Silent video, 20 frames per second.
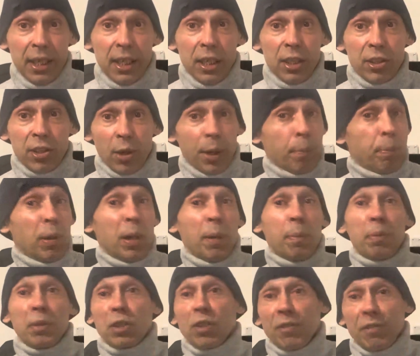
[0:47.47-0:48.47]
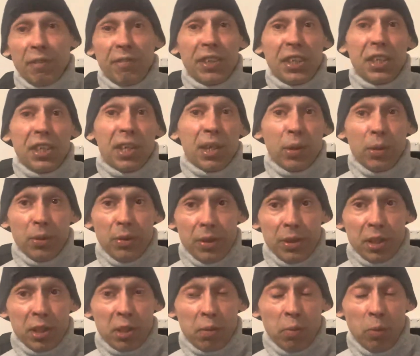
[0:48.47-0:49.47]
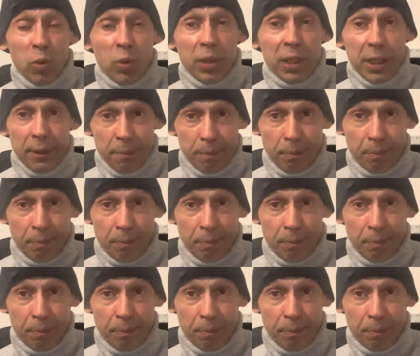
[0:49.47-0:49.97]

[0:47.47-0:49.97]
So the purpose of the video this morning,